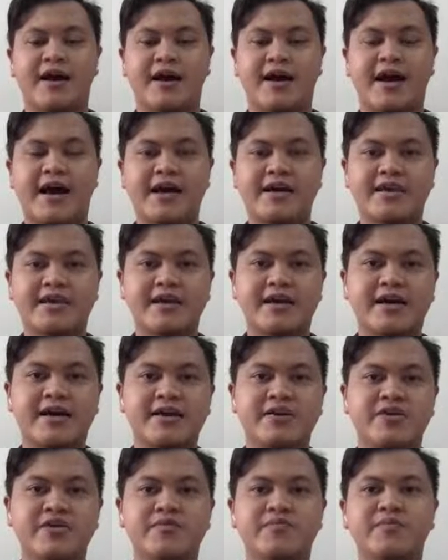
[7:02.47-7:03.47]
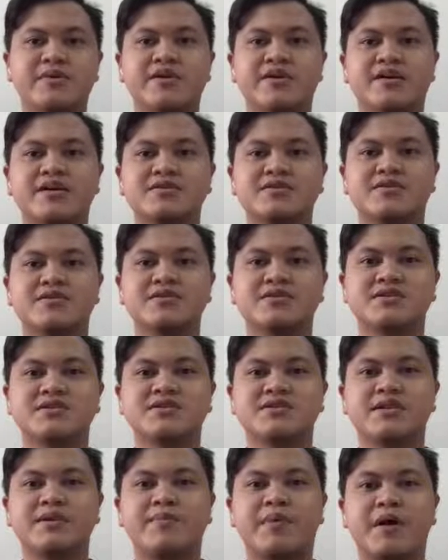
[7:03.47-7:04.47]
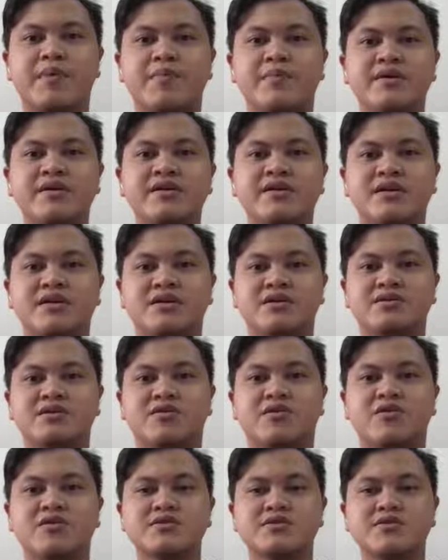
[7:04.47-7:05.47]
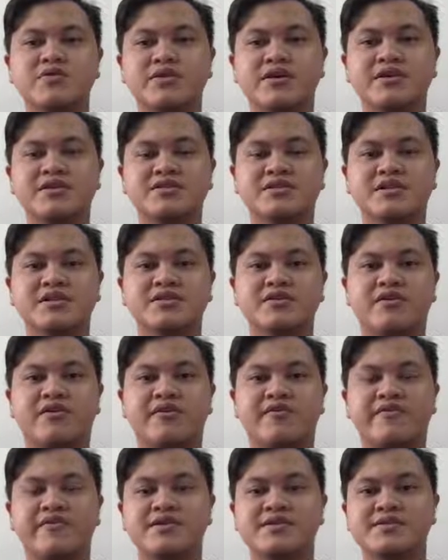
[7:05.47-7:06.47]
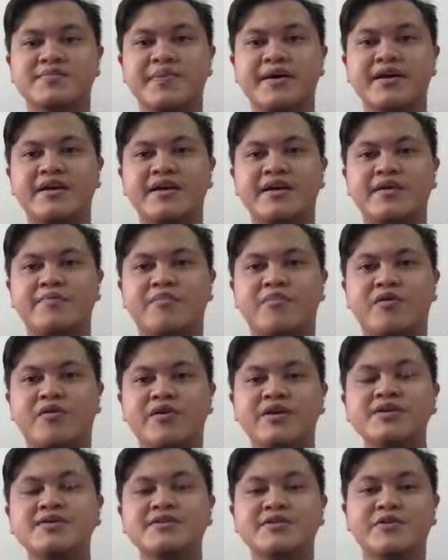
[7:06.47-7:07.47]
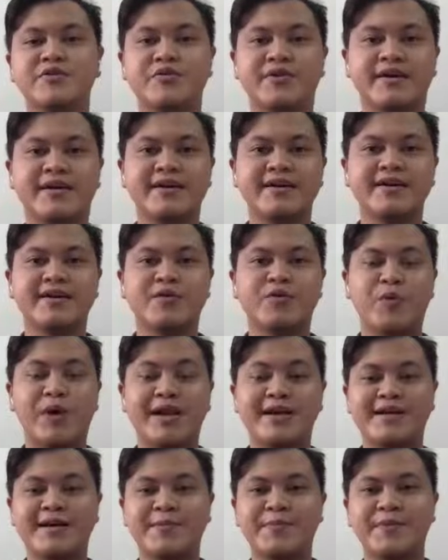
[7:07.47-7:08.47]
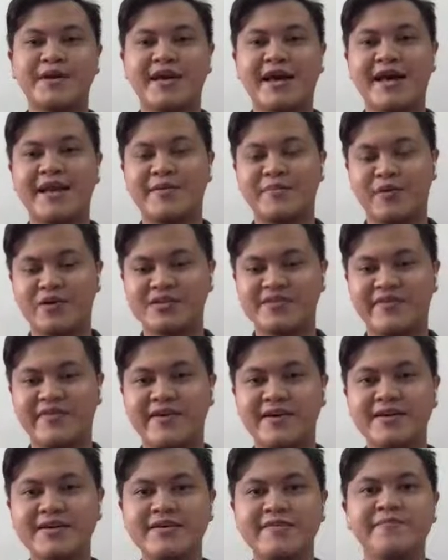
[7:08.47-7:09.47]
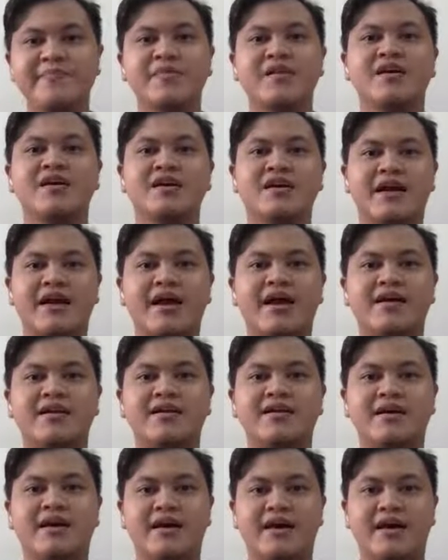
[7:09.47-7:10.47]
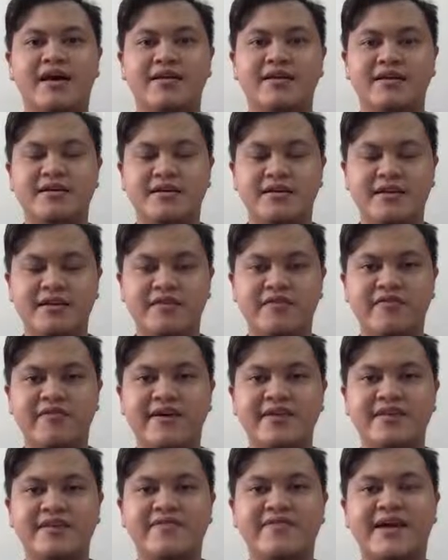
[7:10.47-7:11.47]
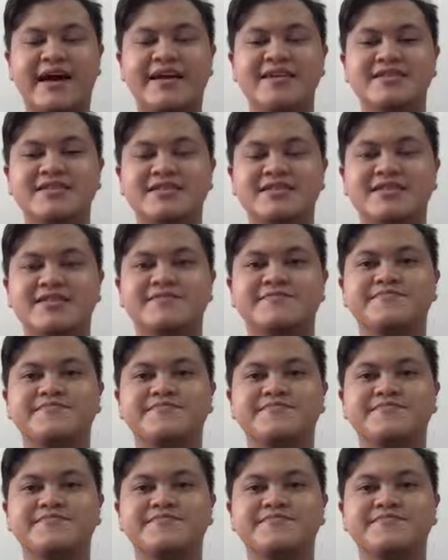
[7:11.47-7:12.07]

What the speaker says: IKEA Human Resources Department is also in charge of inspiring employees to create a welcoming atmosphere and an innovative culture.